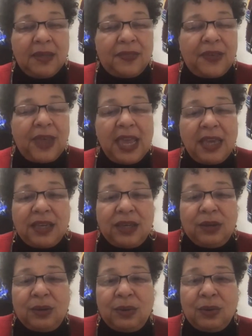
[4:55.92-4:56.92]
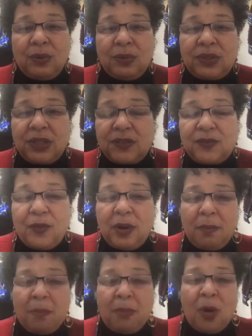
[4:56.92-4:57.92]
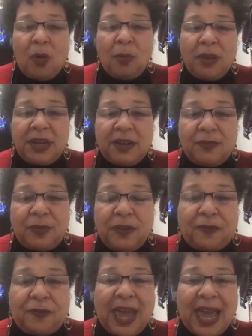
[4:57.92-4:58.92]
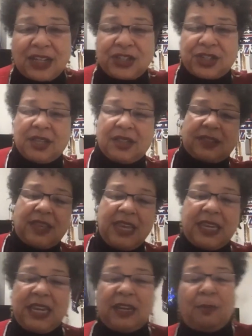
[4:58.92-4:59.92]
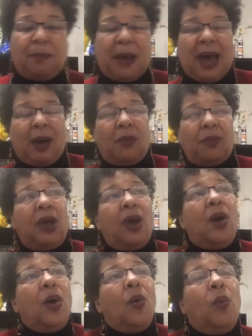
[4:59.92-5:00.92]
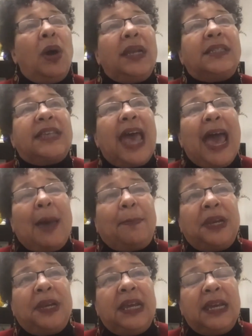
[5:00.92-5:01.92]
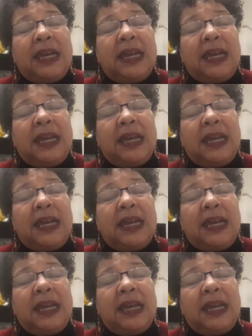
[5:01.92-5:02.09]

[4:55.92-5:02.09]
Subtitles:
Thank you. Just for a moment of reflection, thinking about what's happening